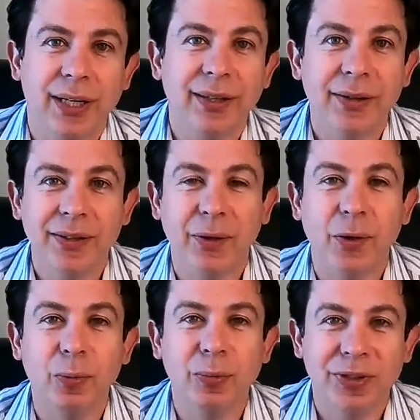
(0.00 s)

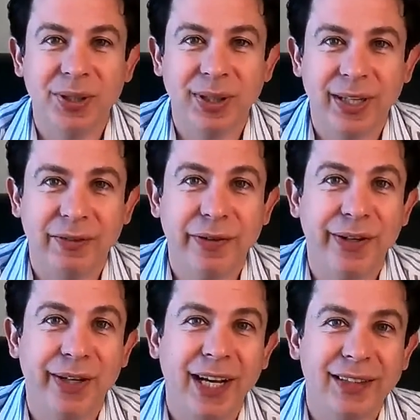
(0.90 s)
home nursing care for your
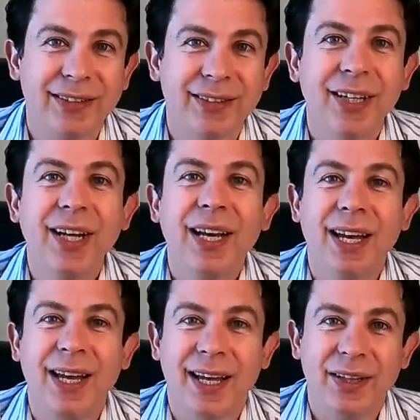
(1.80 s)
cats,
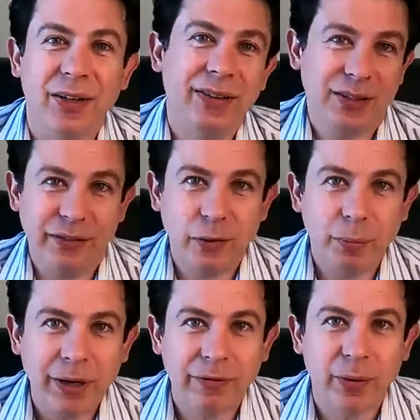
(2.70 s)
and obviously you have to
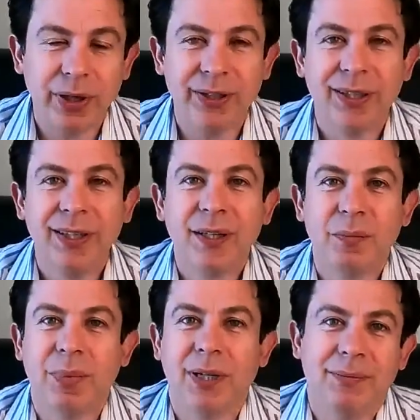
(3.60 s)
pay for it.
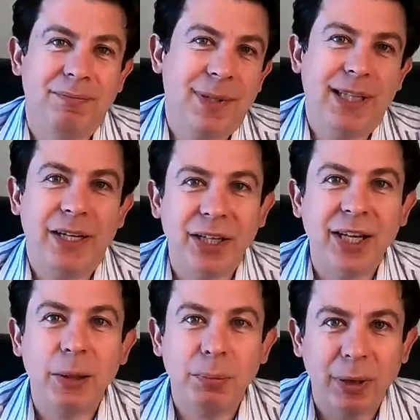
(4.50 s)
But yeah, you can
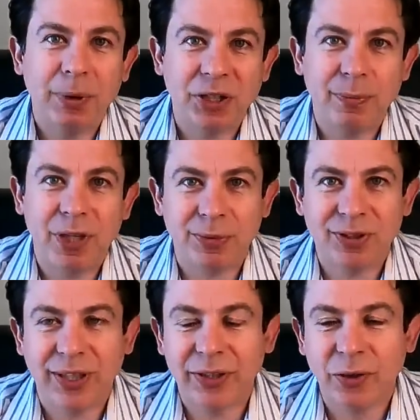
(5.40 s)
get blood pressure measurements
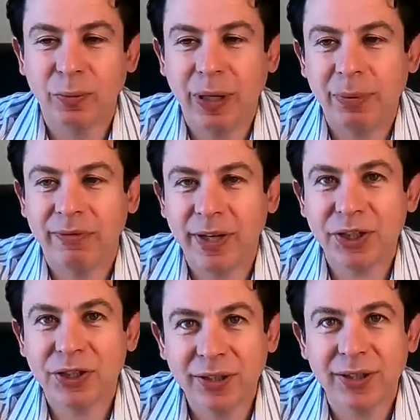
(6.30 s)
done at home by a
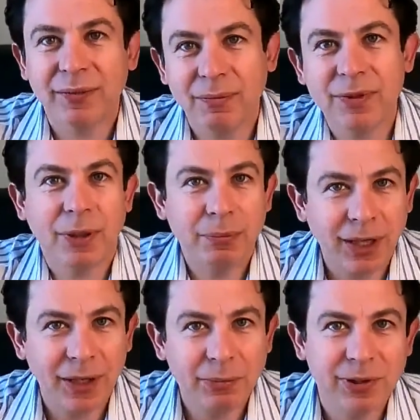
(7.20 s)
professional
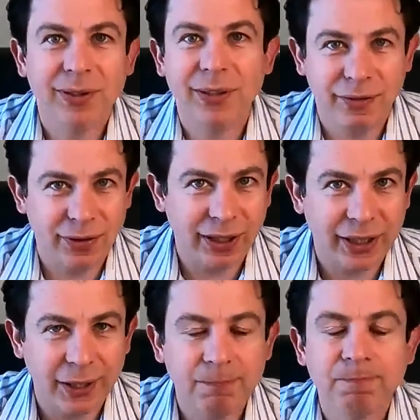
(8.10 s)
sometimes if you're
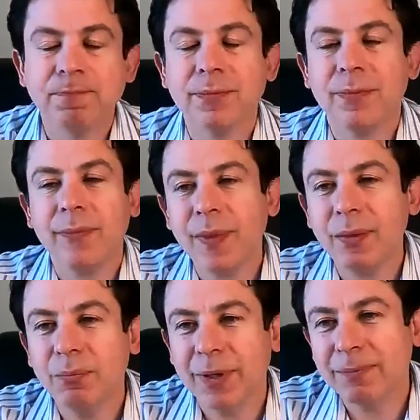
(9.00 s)
lucky.
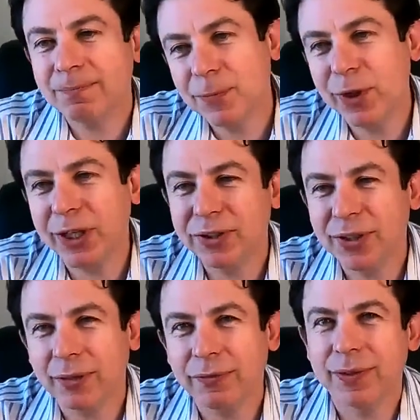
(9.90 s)
But doing it
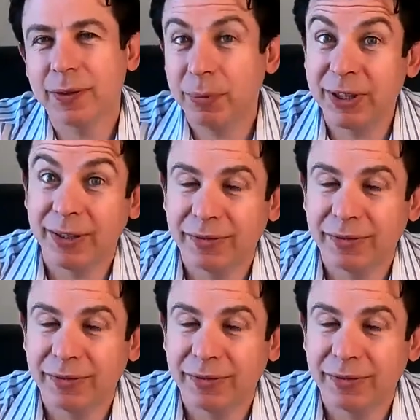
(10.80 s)
yourself is a bit tough.